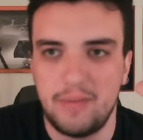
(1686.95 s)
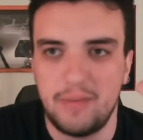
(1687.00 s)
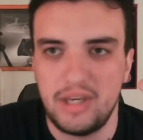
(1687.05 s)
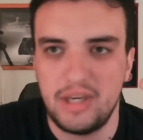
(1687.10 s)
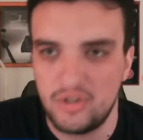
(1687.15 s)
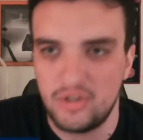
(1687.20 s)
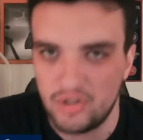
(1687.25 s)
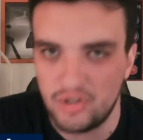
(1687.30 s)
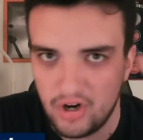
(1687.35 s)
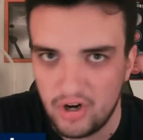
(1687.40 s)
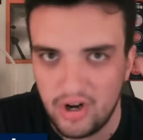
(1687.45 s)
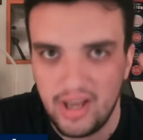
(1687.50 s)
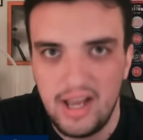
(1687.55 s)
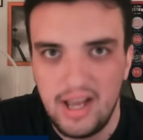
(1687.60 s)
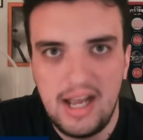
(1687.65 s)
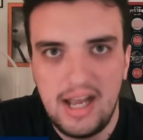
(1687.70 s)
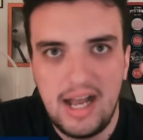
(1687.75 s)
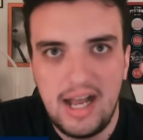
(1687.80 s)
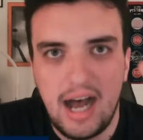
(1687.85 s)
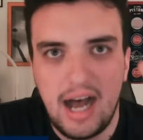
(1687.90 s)
Eastern
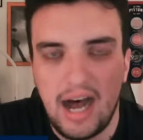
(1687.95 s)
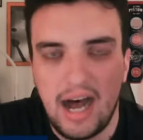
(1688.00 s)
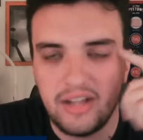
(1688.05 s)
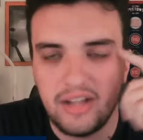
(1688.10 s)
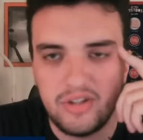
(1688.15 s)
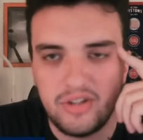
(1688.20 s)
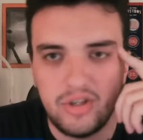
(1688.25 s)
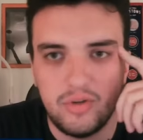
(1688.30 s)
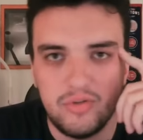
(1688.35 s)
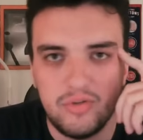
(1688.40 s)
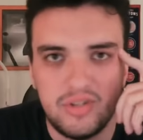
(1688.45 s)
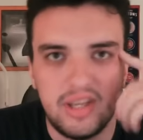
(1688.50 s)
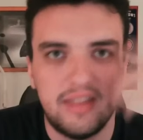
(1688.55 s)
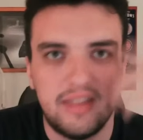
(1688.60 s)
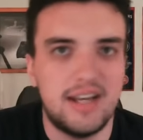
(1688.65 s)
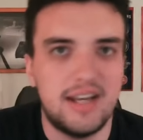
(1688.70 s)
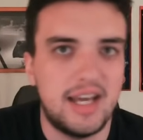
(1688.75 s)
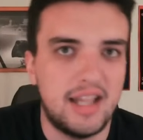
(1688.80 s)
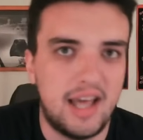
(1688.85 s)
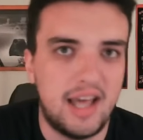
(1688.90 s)
on Tuesday. The
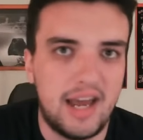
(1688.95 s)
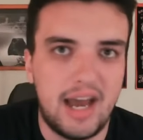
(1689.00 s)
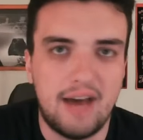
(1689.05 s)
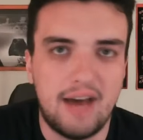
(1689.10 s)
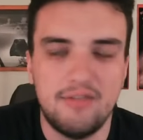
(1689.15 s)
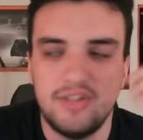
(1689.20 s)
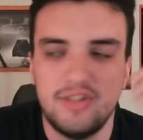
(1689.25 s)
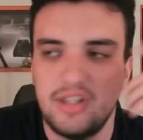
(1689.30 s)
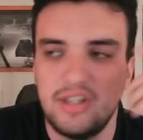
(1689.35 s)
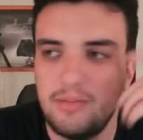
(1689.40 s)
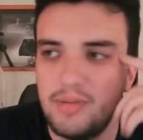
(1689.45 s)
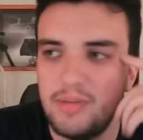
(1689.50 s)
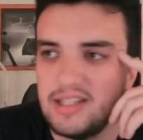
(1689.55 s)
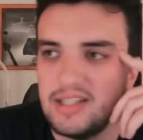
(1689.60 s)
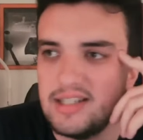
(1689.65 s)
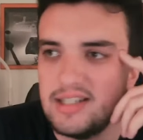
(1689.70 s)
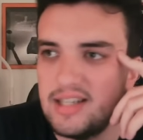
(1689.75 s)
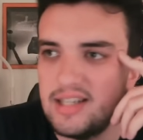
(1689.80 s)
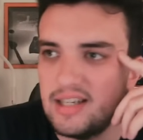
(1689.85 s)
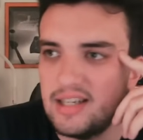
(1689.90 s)
deadline obviously being
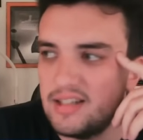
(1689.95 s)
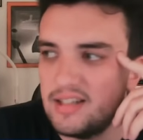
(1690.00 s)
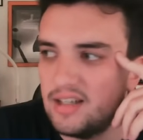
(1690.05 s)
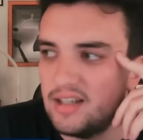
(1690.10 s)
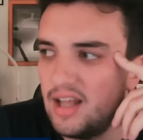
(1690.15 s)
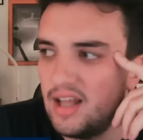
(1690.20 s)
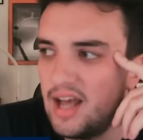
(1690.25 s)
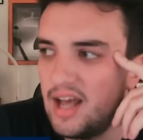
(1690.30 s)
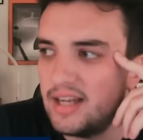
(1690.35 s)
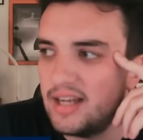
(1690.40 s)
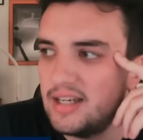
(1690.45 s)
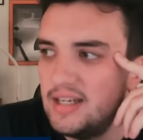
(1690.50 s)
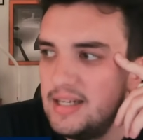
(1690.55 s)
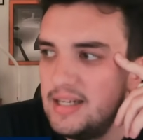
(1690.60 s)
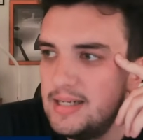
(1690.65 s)
6 o'clock